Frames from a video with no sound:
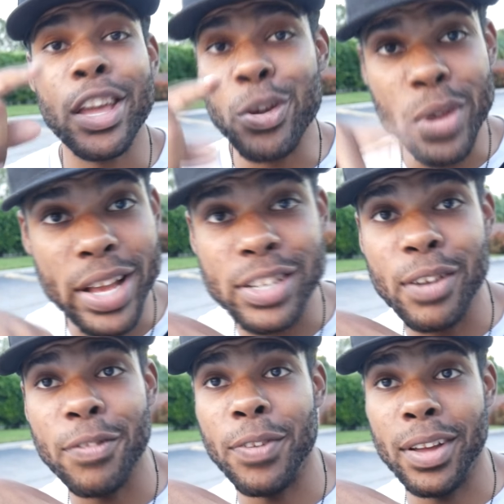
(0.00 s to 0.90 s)
you eat
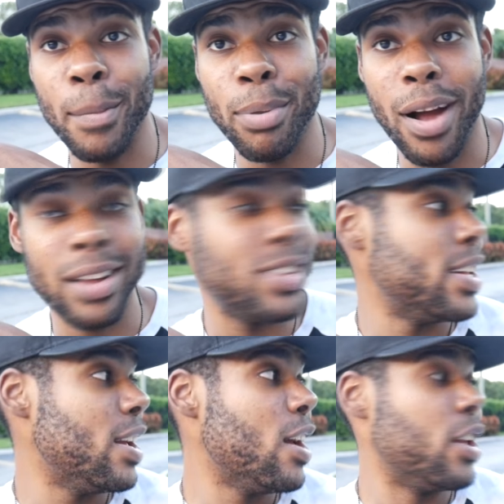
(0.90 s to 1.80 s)
your fucking
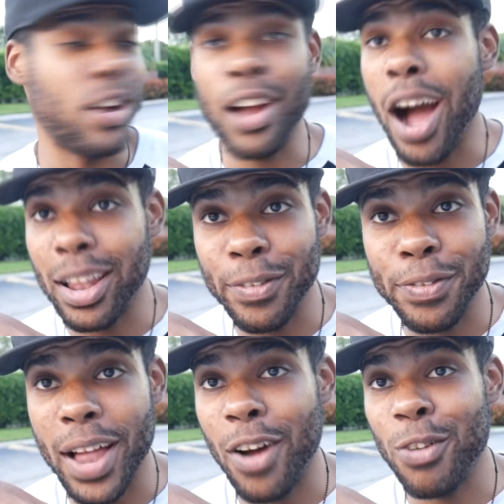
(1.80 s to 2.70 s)
broccoli, your
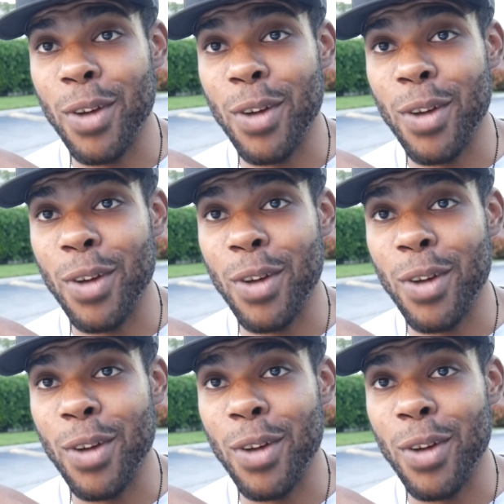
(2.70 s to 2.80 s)
cauliflower